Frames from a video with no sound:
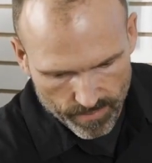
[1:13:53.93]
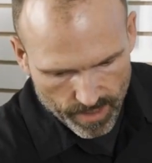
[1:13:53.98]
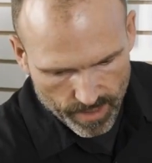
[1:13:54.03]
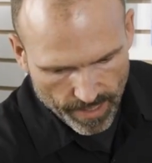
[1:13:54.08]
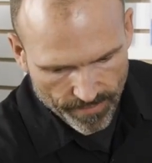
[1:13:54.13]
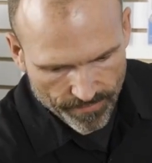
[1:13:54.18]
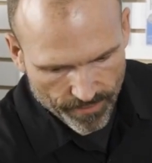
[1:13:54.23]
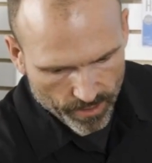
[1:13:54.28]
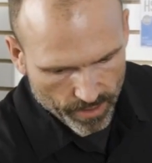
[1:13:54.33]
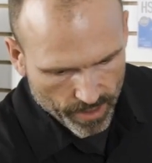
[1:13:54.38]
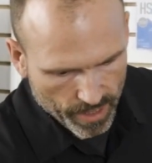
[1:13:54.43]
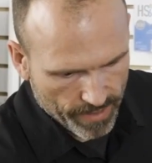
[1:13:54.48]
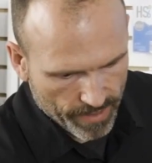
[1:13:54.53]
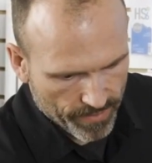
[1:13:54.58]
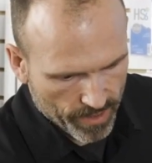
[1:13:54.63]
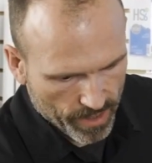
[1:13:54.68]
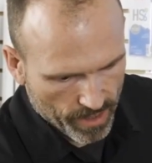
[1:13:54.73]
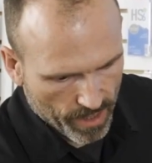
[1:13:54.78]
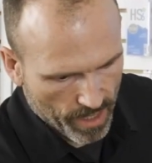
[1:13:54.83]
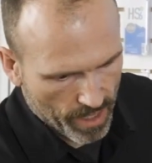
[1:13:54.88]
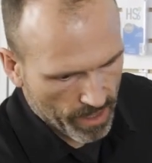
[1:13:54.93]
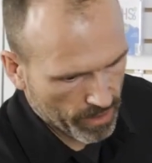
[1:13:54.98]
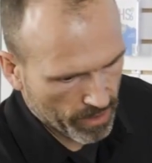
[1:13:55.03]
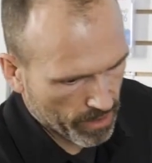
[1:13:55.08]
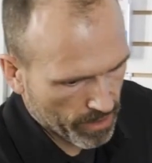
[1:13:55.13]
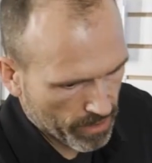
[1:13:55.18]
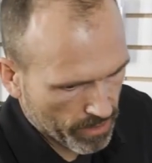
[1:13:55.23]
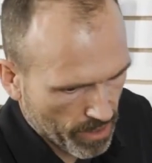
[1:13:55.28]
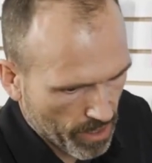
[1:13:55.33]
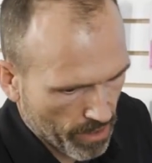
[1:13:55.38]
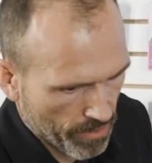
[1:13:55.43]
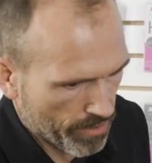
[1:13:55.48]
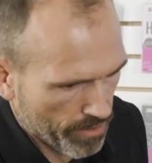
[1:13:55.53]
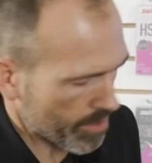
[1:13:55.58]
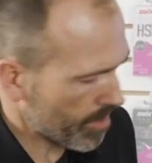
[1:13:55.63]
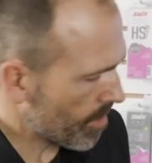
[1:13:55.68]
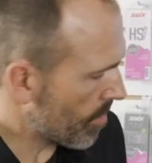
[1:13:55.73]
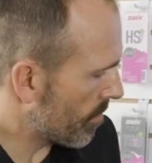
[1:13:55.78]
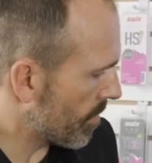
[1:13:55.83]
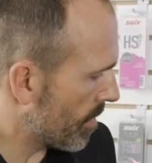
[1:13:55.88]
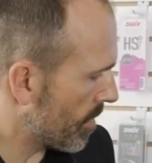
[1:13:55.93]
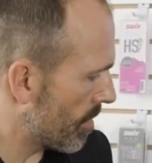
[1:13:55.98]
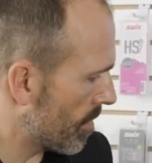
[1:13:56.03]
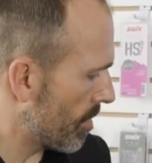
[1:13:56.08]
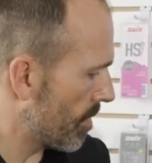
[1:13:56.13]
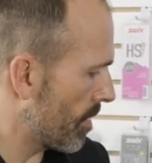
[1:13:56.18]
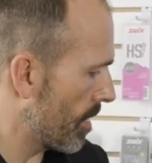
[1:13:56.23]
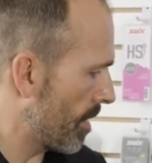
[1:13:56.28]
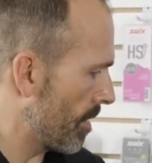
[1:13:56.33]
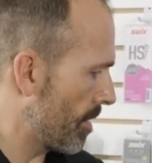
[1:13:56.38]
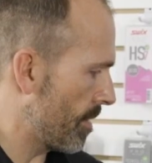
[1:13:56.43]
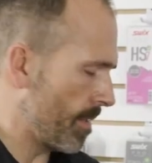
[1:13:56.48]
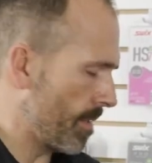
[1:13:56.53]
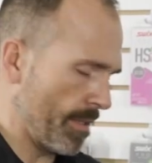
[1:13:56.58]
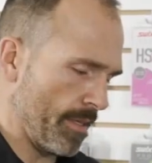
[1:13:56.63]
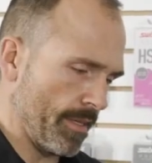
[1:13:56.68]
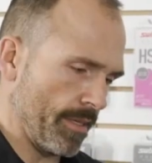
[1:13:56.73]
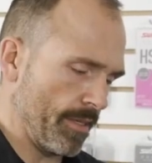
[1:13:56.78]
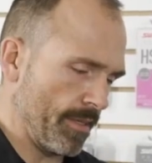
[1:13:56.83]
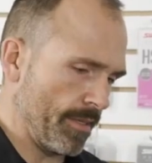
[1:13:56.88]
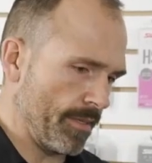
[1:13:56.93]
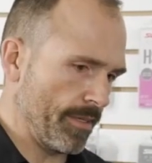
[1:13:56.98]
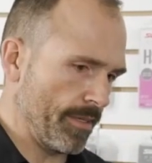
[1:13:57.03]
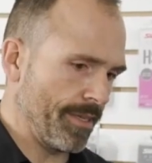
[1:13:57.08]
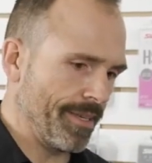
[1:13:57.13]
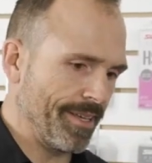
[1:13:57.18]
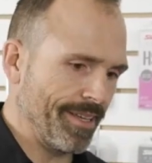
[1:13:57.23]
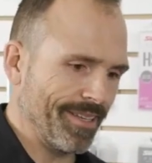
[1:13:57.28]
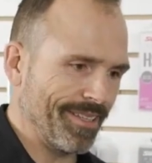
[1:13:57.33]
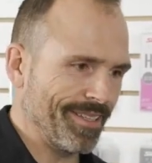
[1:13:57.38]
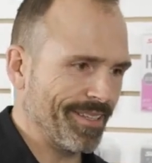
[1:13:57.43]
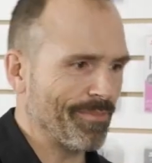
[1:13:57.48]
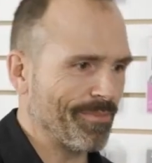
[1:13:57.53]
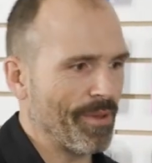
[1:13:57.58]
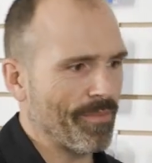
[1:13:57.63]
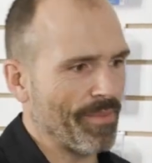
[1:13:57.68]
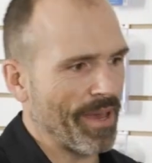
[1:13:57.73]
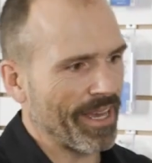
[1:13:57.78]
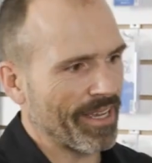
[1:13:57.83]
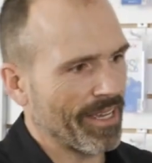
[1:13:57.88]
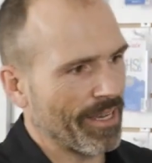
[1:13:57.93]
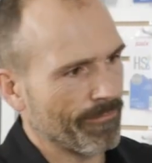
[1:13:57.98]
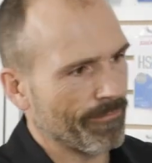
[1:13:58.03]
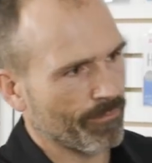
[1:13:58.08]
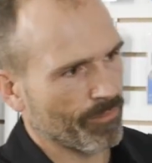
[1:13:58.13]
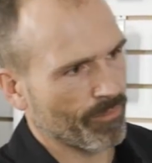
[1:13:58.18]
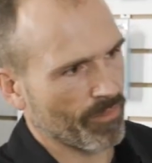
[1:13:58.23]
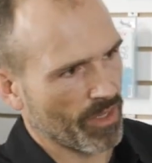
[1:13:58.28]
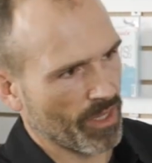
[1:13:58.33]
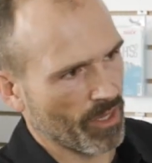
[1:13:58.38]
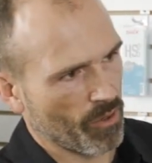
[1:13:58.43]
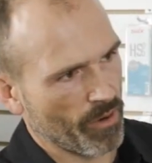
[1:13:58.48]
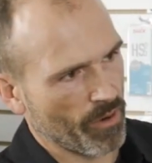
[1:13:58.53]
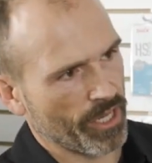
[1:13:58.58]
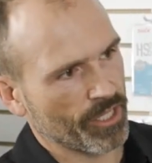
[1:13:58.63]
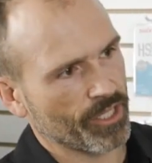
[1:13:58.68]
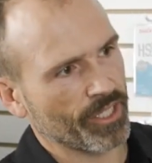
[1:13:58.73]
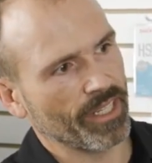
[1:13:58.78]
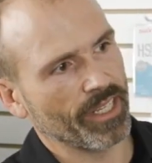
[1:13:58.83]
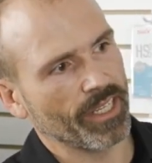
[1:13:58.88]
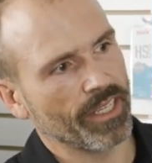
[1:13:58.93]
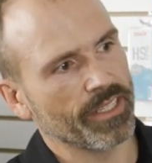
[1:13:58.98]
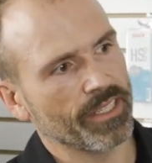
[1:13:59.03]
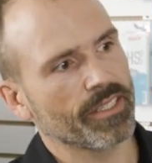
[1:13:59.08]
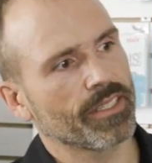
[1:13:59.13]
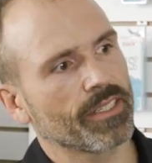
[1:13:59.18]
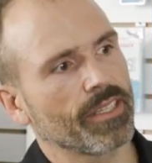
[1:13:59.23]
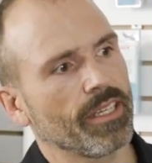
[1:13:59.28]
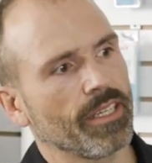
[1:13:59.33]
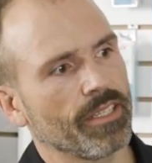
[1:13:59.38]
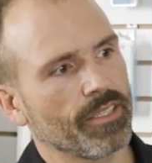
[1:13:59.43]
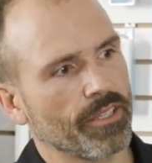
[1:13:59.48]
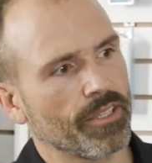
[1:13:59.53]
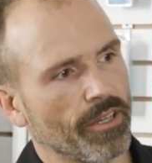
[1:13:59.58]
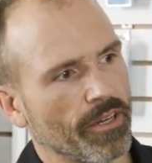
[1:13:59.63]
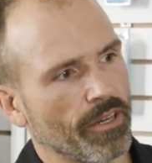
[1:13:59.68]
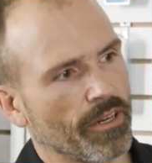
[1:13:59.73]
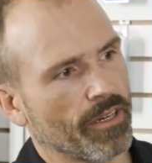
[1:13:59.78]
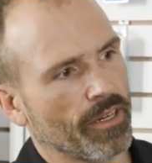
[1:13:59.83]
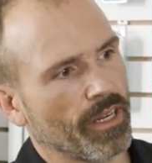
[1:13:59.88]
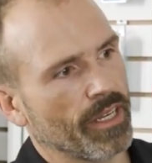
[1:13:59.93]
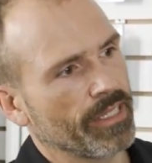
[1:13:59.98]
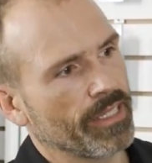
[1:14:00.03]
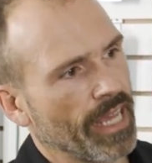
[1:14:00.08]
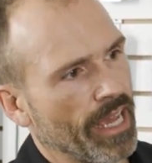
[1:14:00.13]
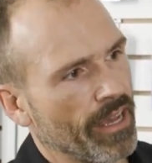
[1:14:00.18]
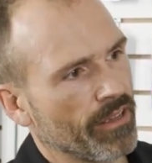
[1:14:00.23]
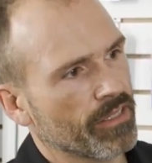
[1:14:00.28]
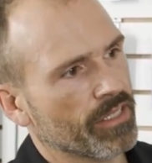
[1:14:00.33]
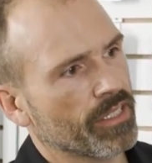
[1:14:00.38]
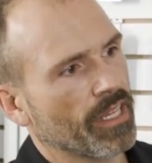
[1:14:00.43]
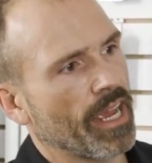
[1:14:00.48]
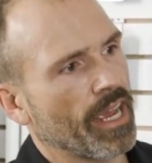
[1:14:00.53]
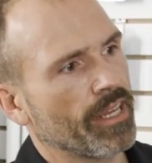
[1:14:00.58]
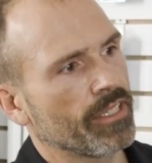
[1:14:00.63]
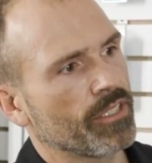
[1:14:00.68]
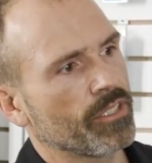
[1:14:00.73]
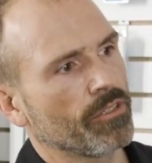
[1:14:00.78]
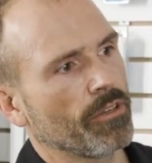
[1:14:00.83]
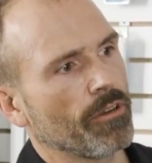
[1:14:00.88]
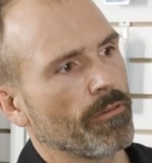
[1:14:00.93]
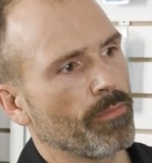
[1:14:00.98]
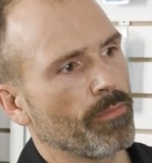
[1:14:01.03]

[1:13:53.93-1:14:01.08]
If you leave it longer, no, there's no. Let me back up. The question is there a downside to